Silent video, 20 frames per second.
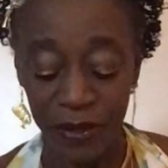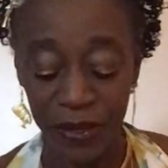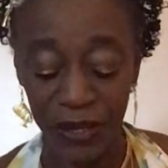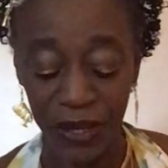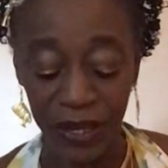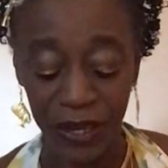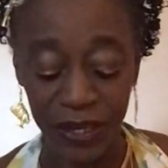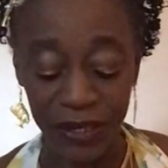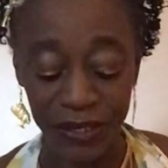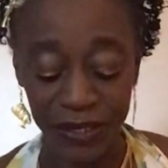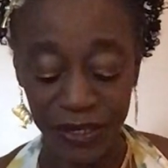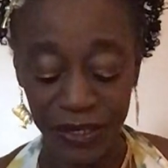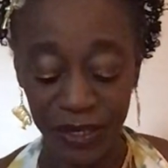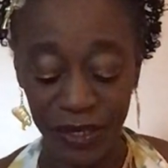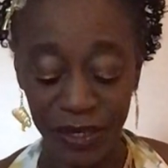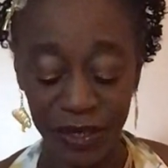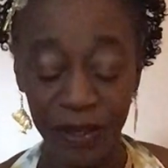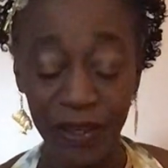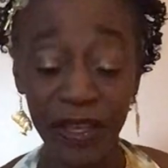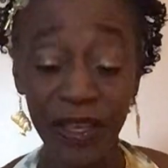and
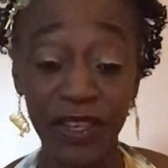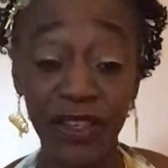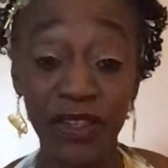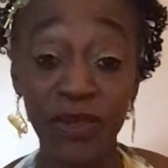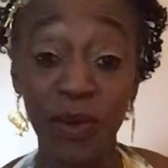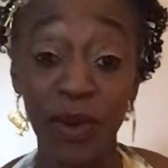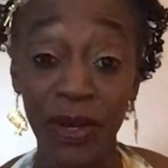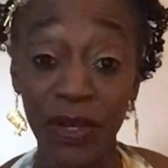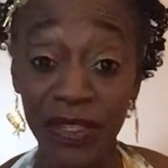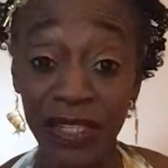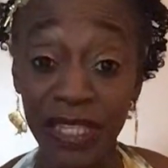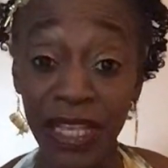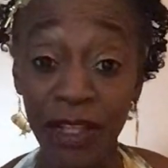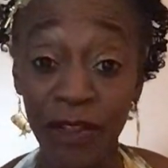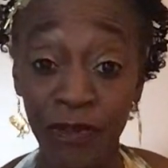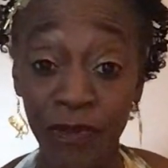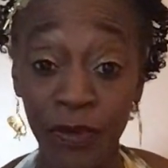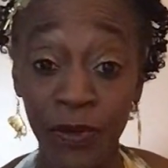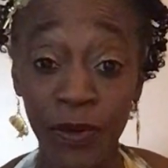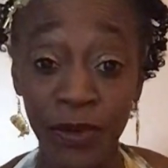into
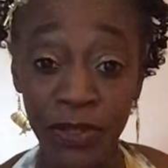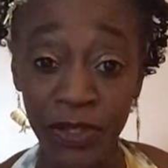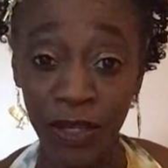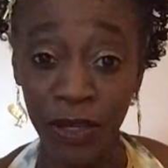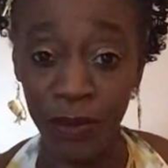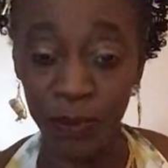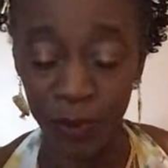ourselves also,